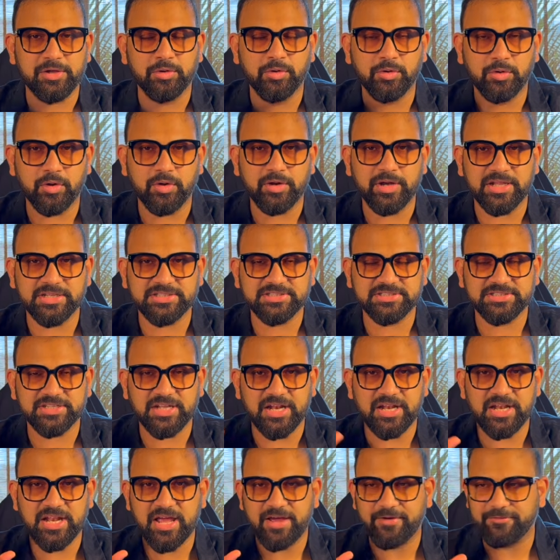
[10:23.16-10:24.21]
don't
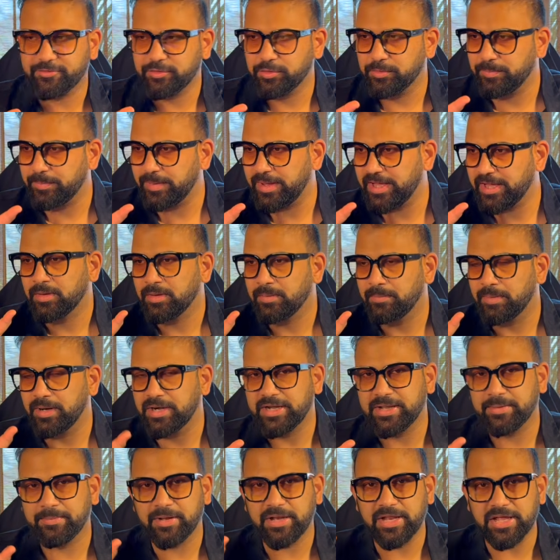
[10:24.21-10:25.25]
necessarily have to make
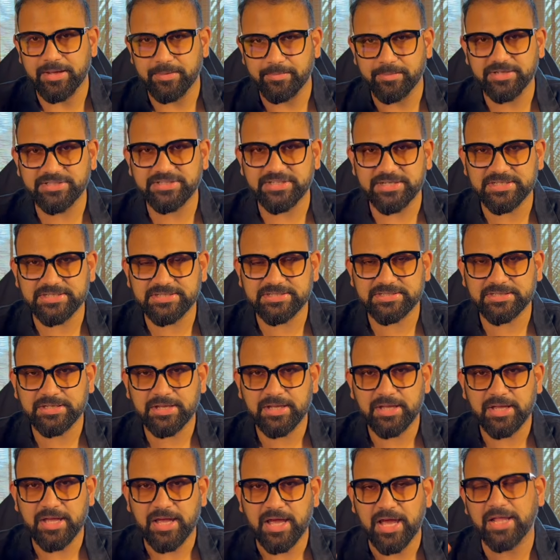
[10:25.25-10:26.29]
multiple images
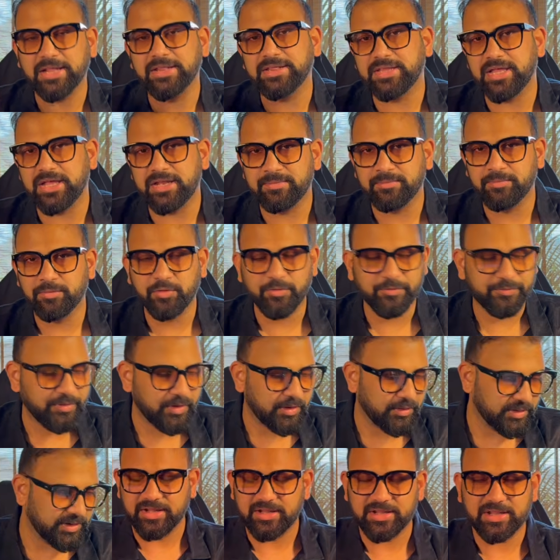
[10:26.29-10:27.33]
and then move
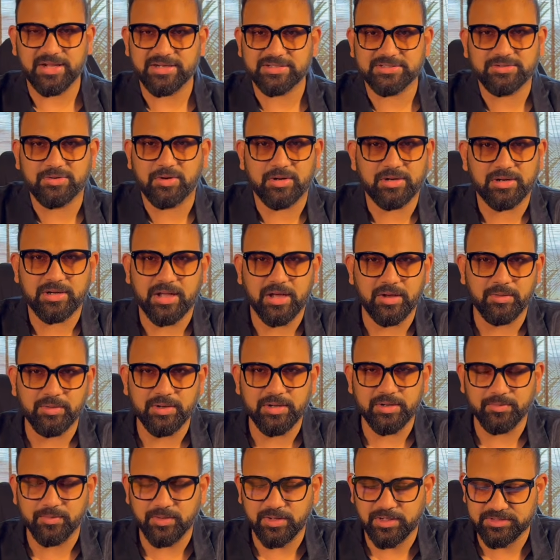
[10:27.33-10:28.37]
forward. That's not how it
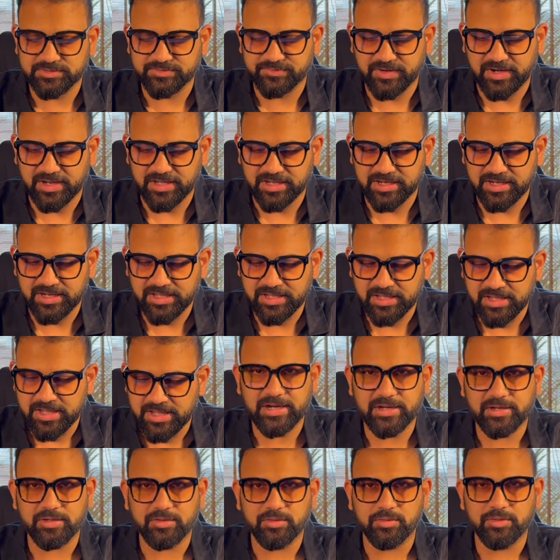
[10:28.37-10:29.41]
works, frankly.
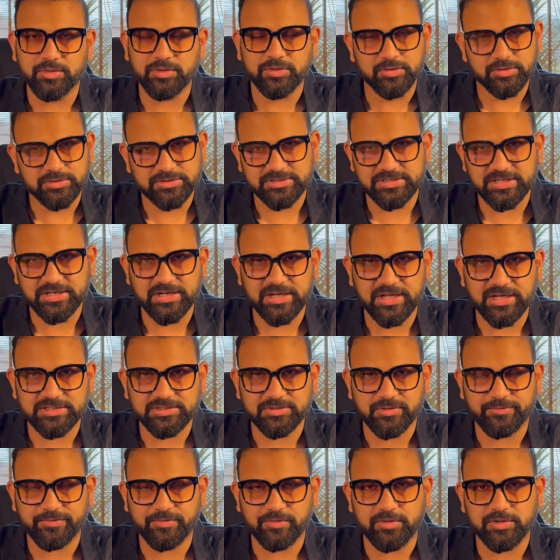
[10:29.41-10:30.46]
You use sedans,
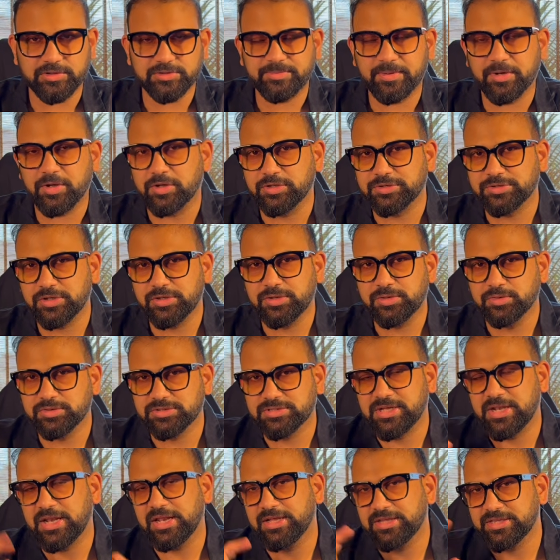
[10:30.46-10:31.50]
of course, but also use
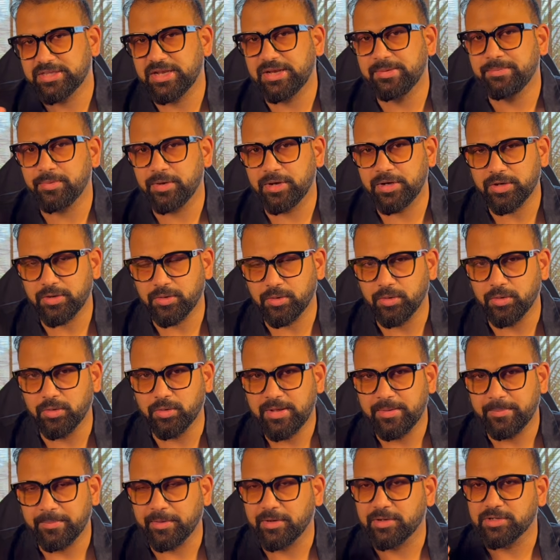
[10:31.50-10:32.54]
Kling 3.0
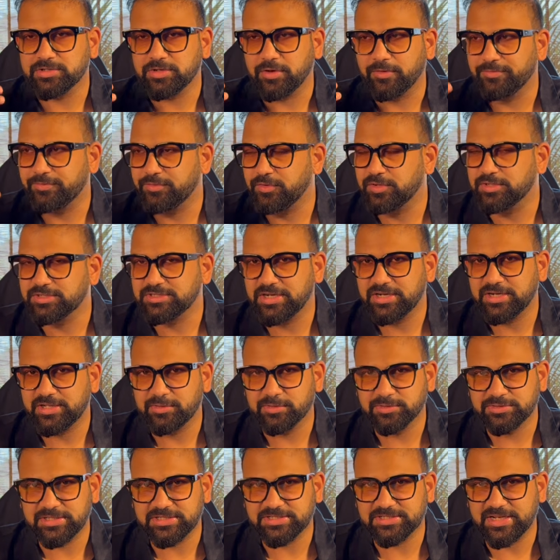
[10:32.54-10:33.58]
because, of course, it
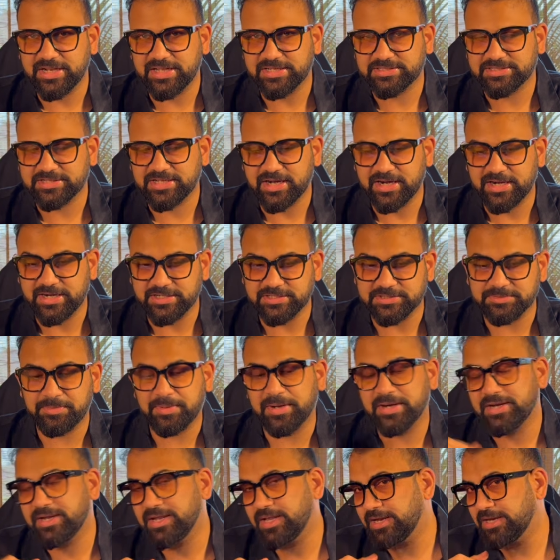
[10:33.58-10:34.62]
uses less credits.
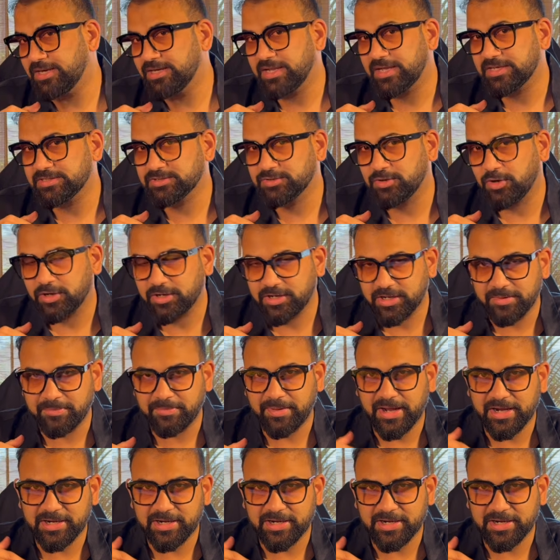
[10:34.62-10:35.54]
But then it has gotten back